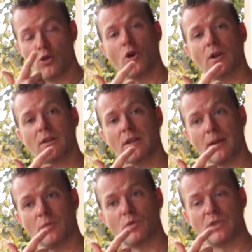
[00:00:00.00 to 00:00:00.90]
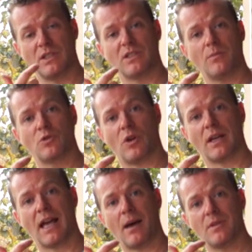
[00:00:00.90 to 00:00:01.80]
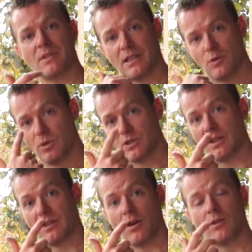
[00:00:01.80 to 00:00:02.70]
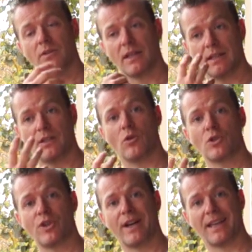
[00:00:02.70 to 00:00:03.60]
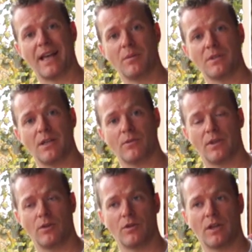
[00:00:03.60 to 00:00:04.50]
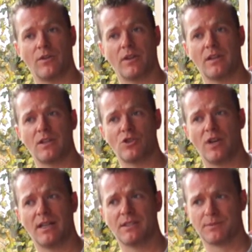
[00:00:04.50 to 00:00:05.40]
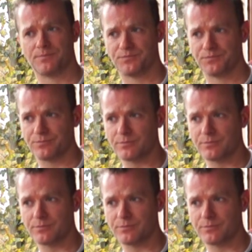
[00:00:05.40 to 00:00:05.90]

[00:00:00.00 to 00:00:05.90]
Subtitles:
a lot of the time you'll see some sort of calming signal, which is the tongue flick, and the dog's trying to calm itself down and get rid of the stress.